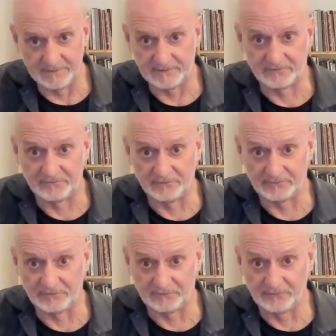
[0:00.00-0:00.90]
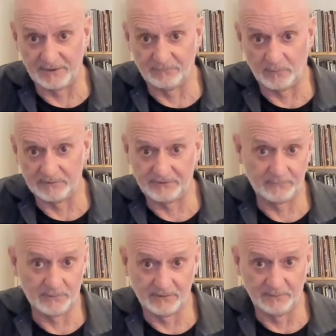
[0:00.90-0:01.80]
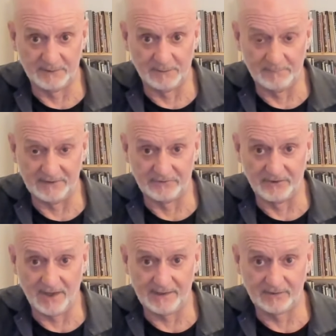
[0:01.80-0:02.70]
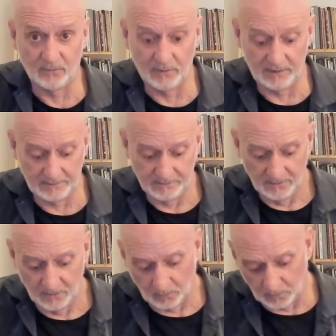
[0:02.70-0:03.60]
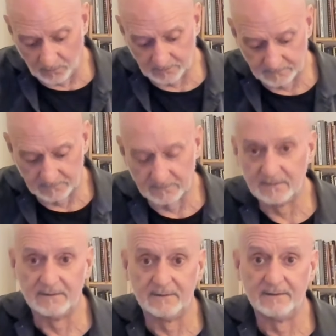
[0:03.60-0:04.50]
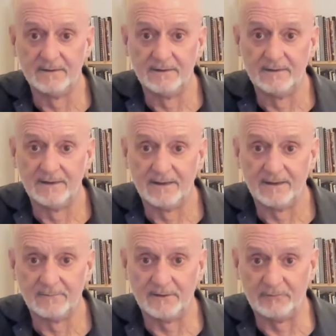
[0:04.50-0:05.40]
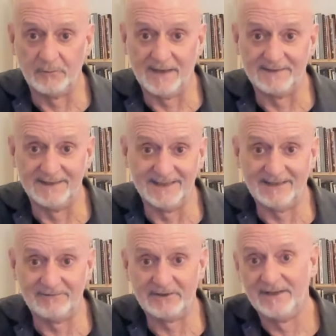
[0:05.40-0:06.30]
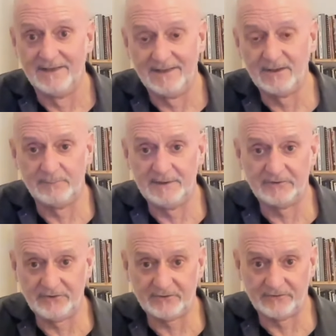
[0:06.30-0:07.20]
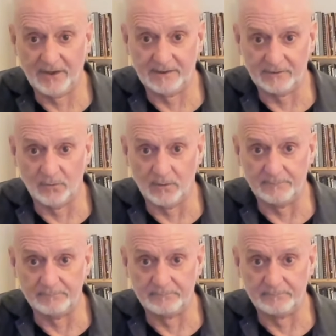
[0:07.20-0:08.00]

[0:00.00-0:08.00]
it's just a straight voicing where it'll be a major 9 chord, or if you add the 11th, it'll be a 6-9 chord.